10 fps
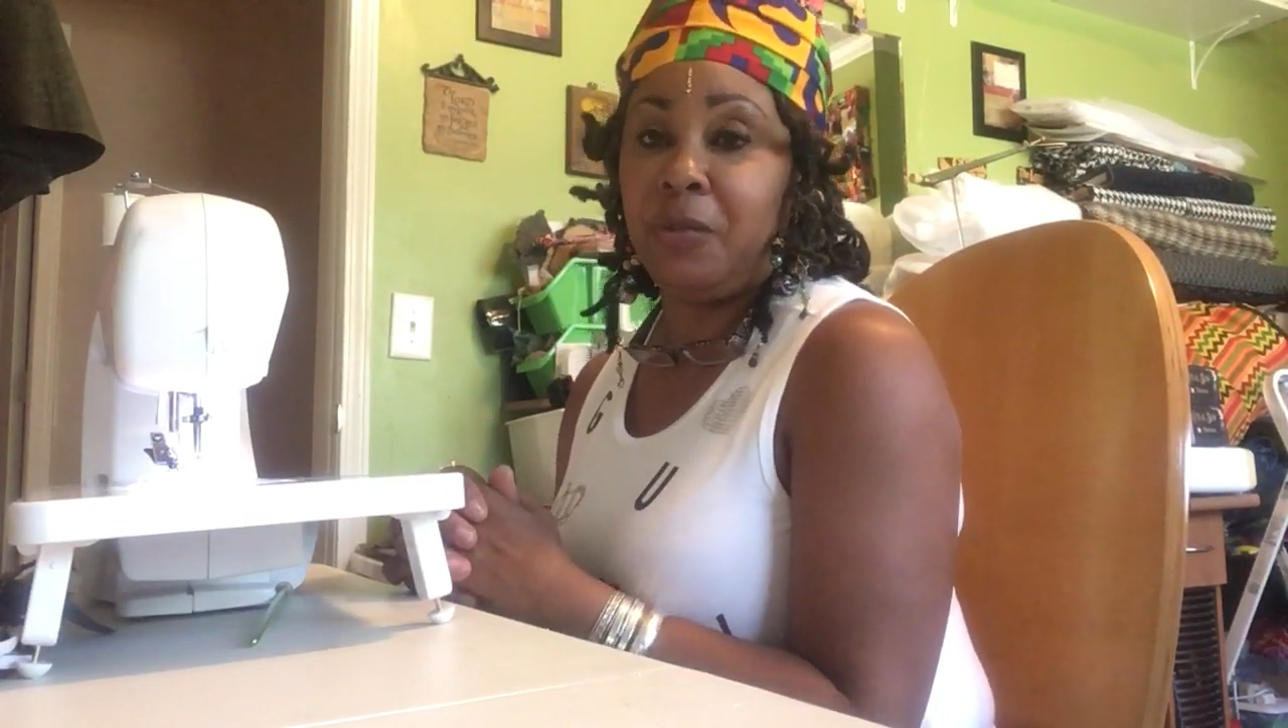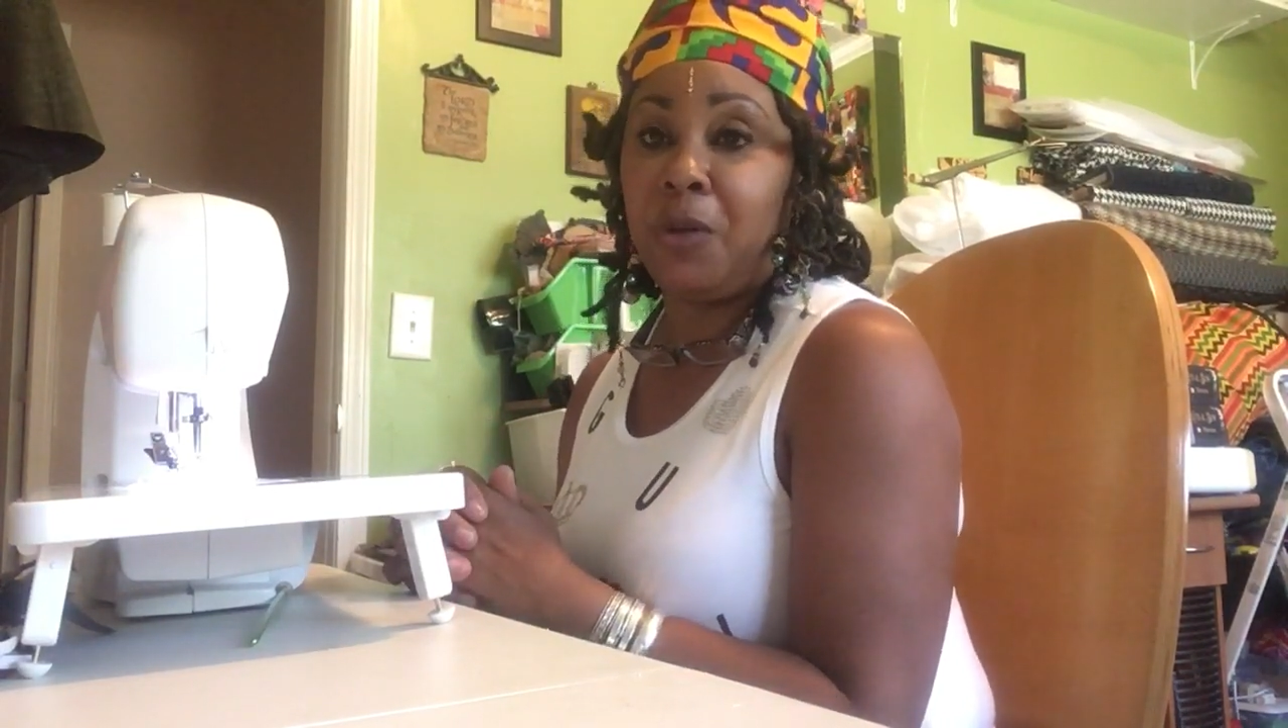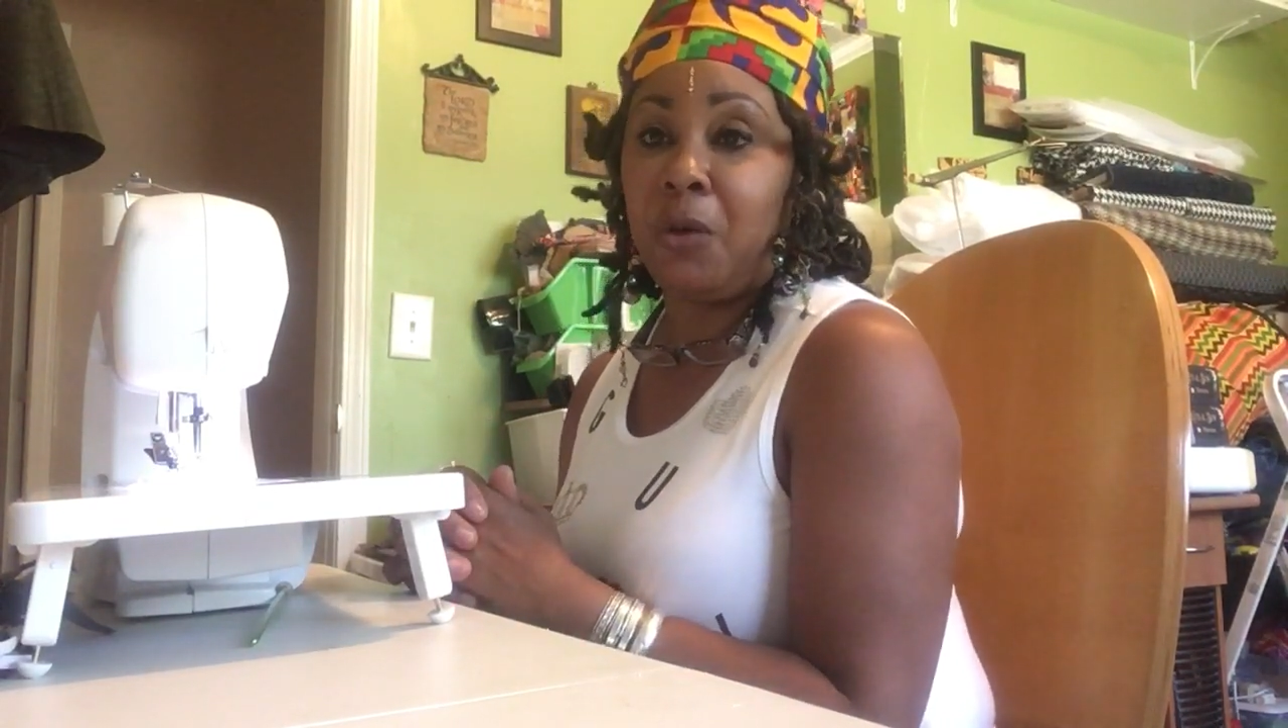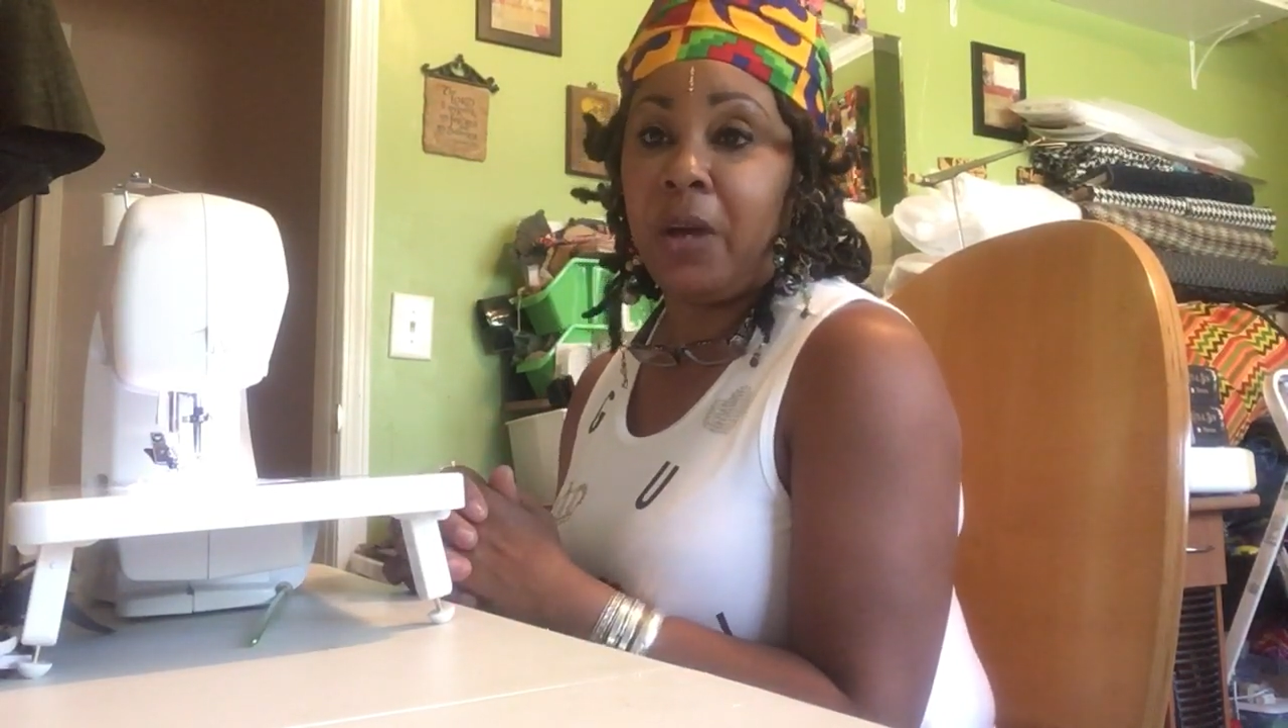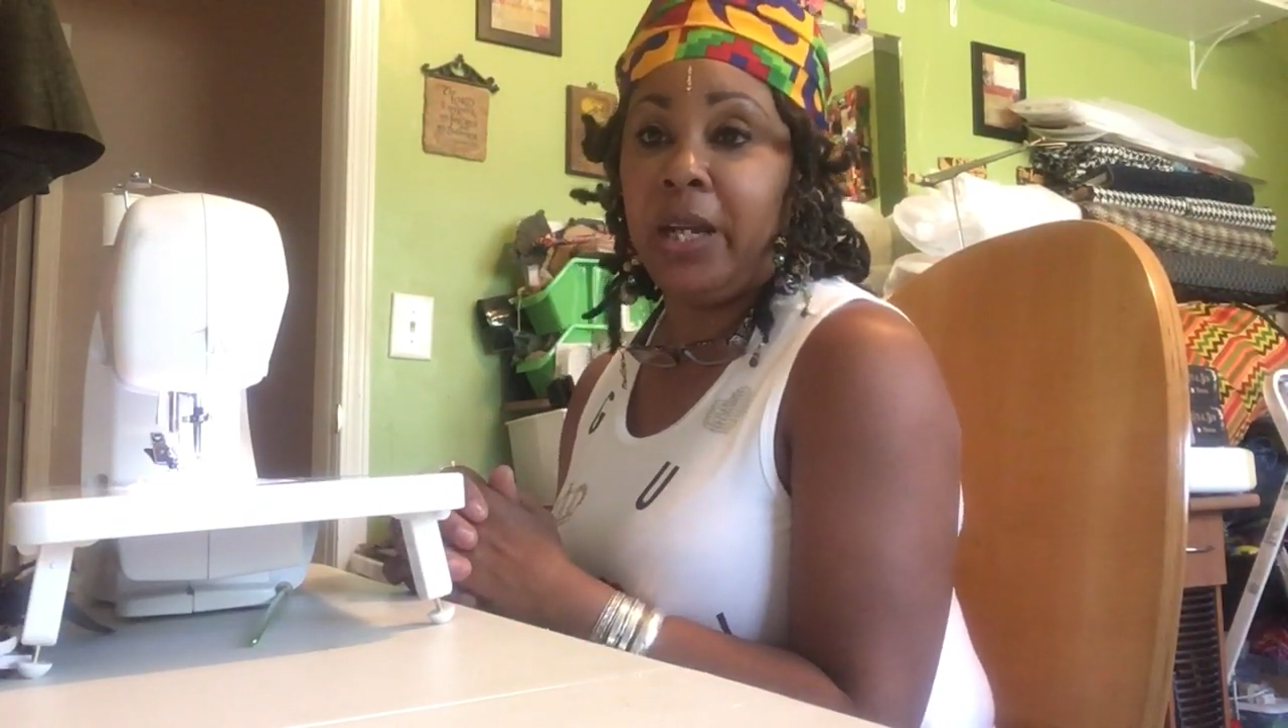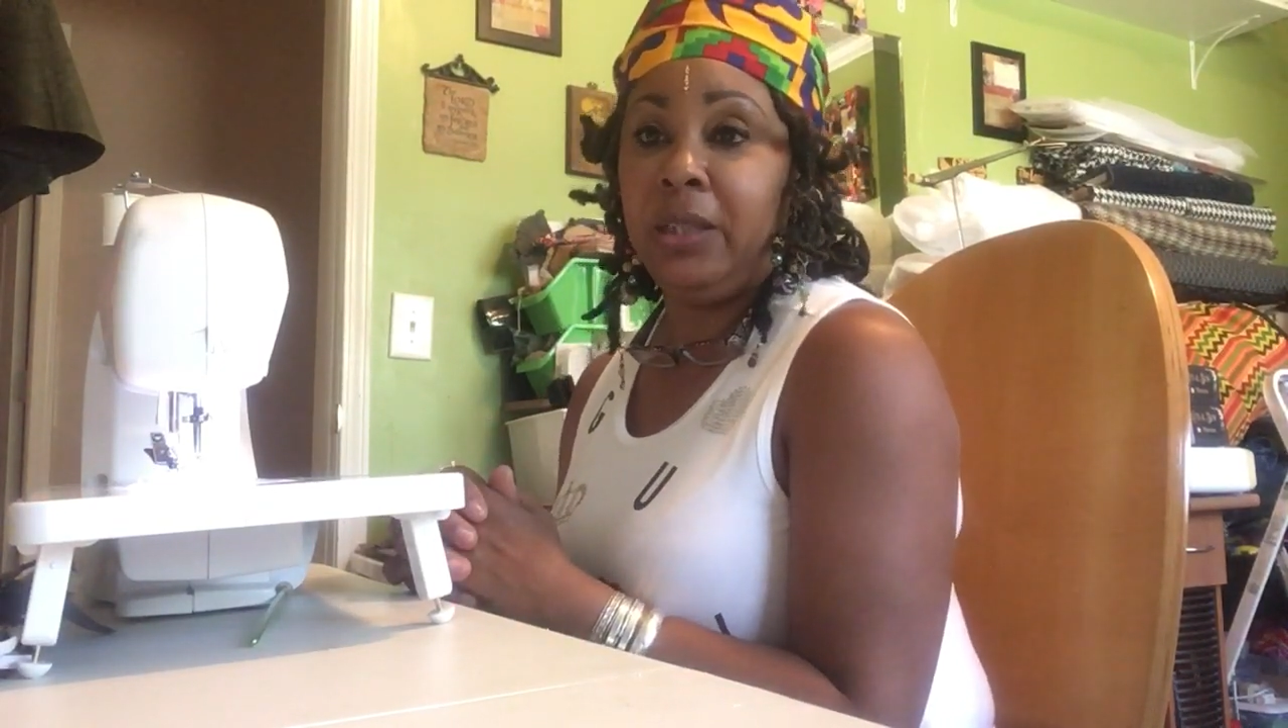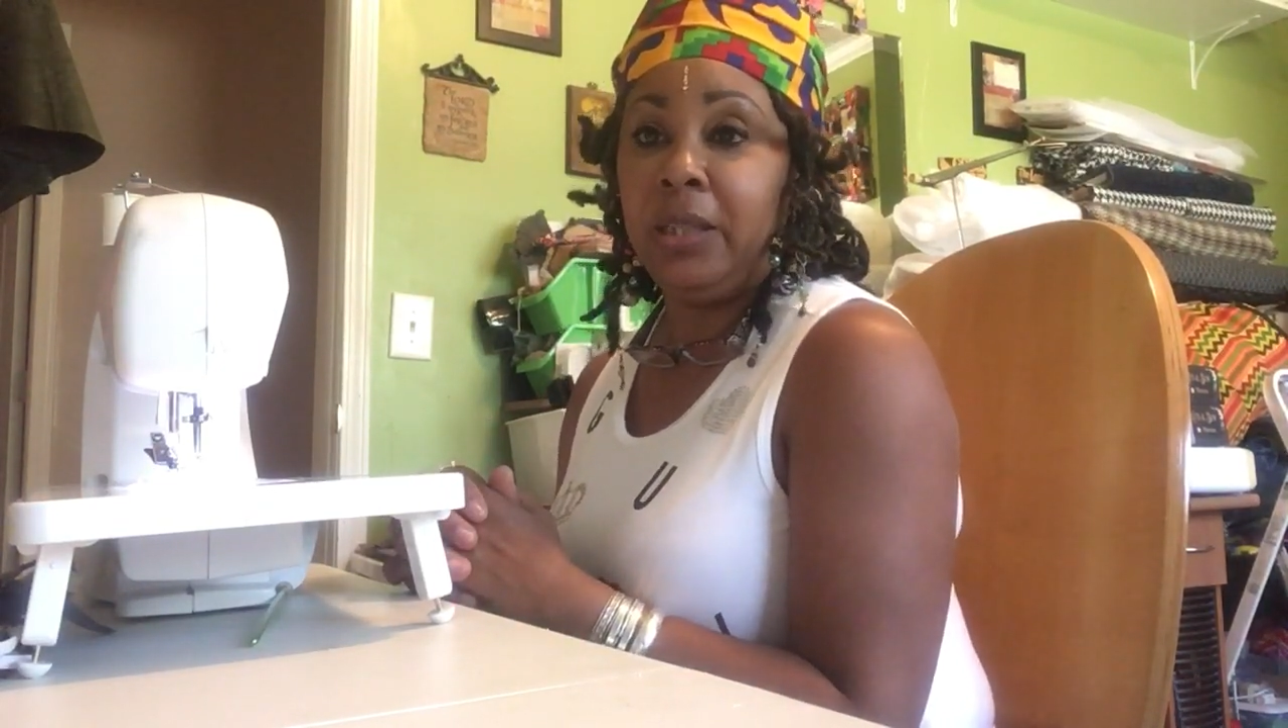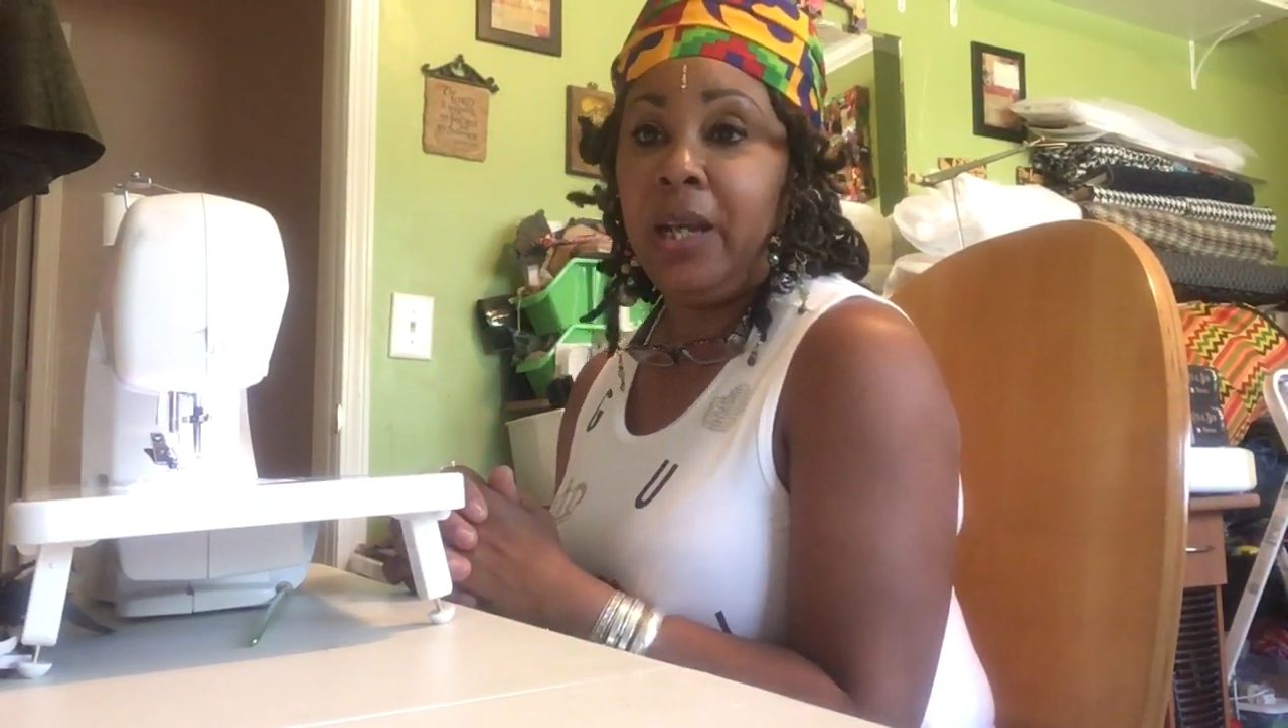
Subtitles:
all right?